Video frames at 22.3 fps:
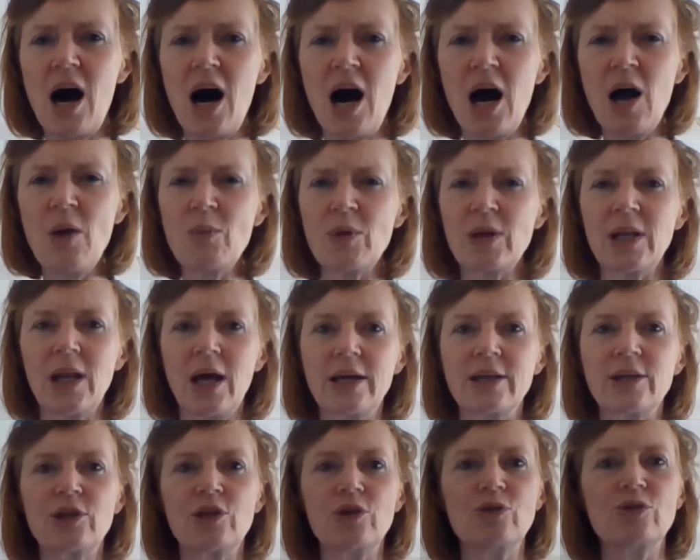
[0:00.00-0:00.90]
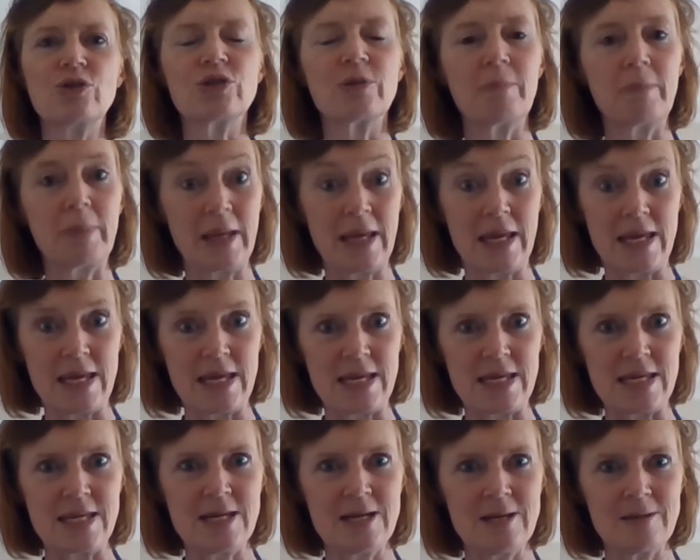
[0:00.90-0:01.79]
I would like you to
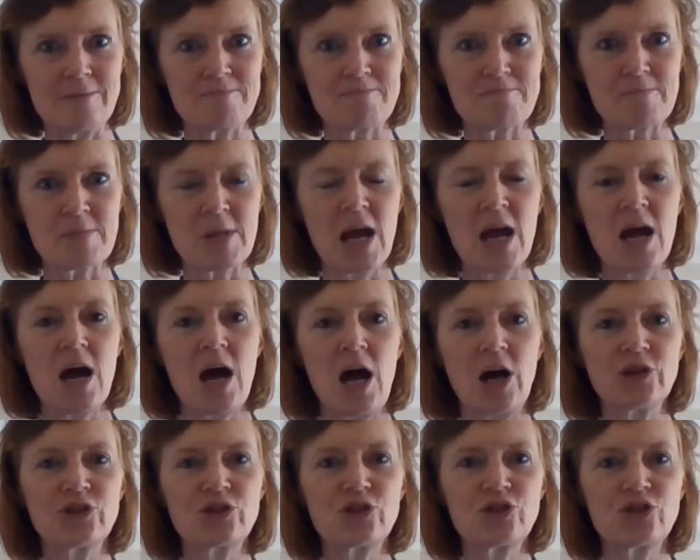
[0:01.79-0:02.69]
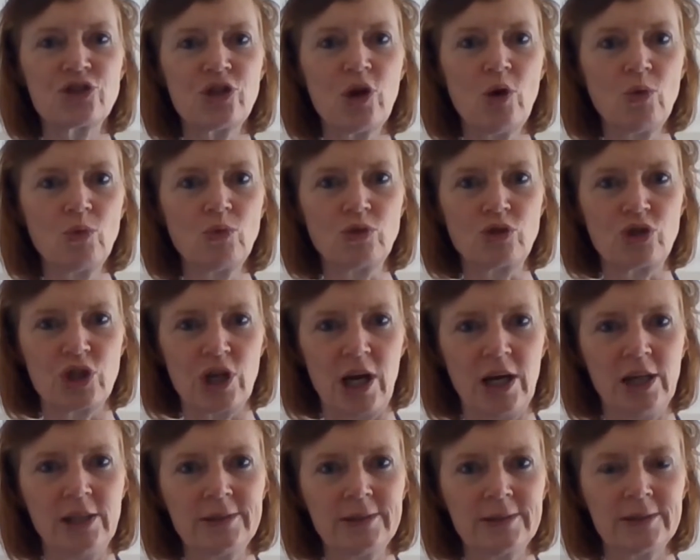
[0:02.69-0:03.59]
be a
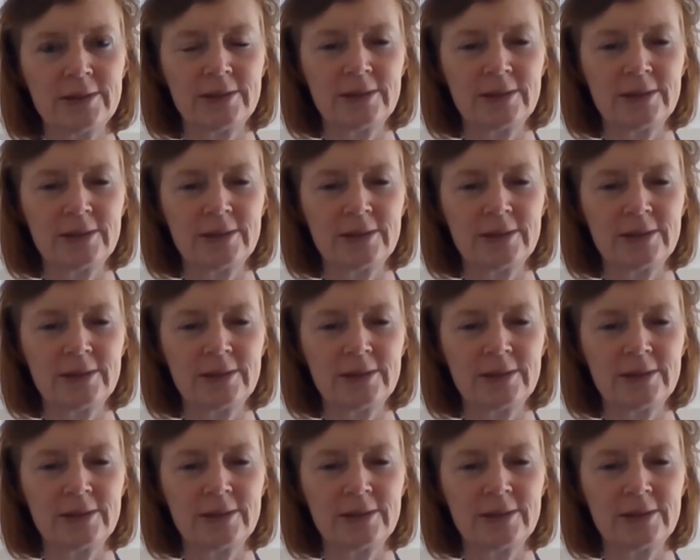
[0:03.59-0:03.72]
soldier